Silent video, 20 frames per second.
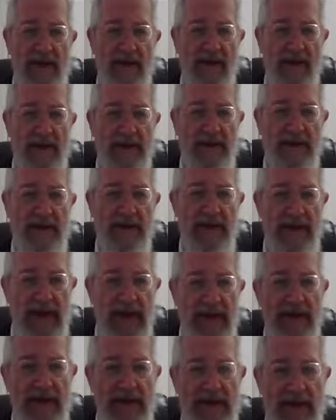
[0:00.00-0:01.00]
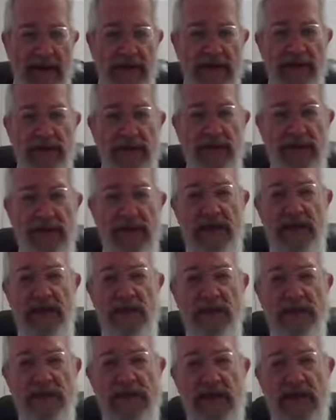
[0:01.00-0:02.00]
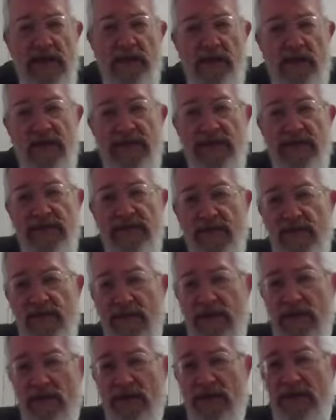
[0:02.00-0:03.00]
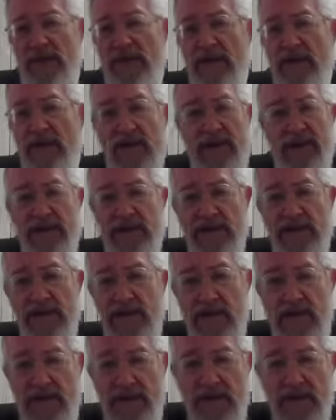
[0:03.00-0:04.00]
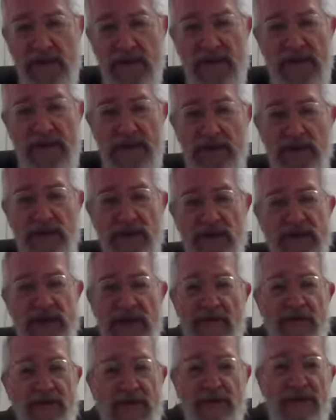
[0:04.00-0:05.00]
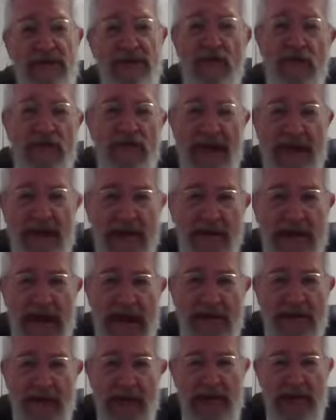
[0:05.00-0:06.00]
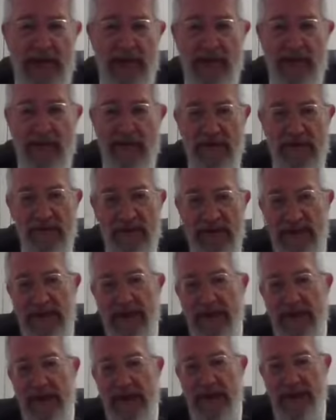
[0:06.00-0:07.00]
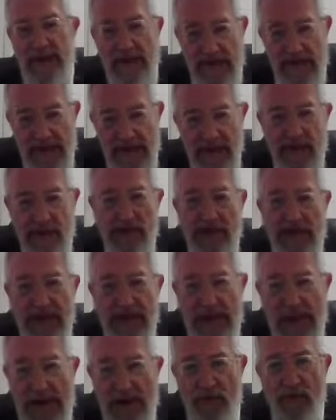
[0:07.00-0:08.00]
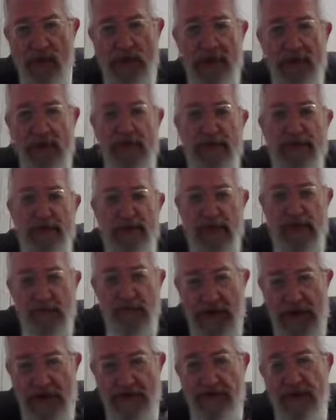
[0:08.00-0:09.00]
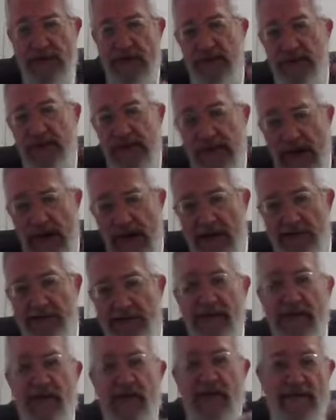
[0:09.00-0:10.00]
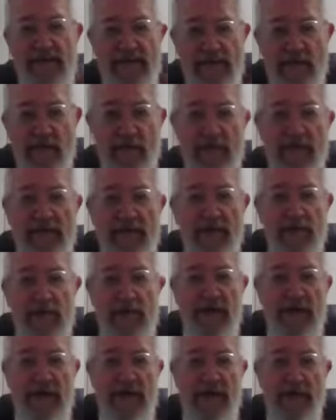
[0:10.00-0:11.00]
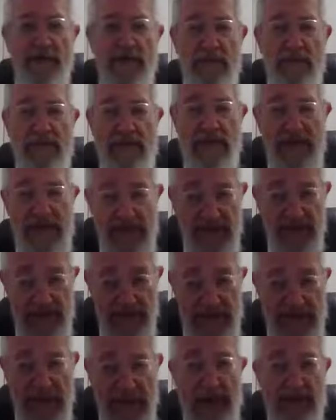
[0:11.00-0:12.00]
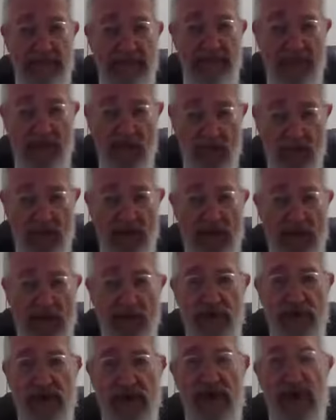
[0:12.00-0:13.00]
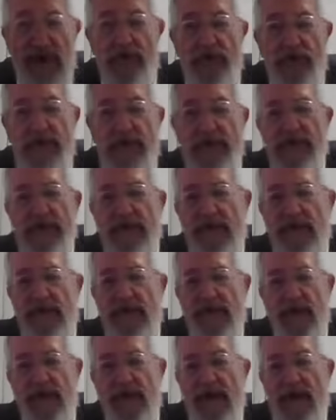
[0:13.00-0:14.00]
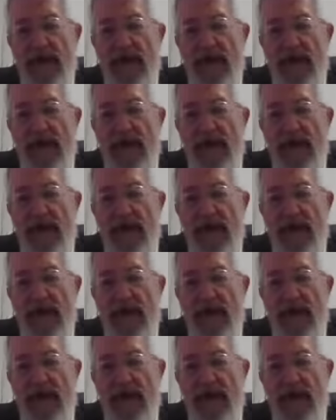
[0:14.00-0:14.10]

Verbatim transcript: And there's again an insert in Nusach Ari Siddurim and other Siddurim. When I say Nusach Ari, I'm not talking about Lubavitch Siddurim. There's a Nusach Ari. Lubavitch is David, a form of Nusach Ari, but there's an apt, a real Nusach Ari Siddur